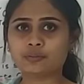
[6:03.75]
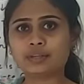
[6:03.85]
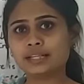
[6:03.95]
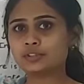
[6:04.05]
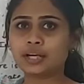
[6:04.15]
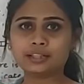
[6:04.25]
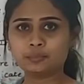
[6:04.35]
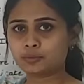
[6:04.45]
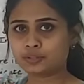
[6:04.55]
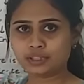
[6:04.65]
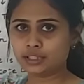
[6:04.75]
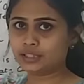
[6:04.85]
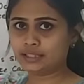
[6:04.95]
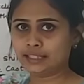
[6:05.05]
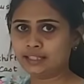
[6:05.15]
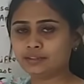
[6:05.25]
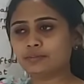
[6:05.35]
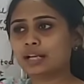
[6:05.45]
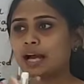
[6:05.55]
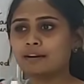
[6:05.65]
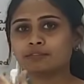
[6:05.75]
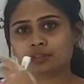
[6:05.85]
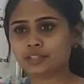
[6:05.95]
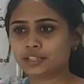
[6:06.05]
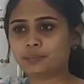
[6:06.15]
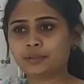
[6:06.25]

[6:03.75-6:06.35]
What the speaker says: We extract the posterior teeth. The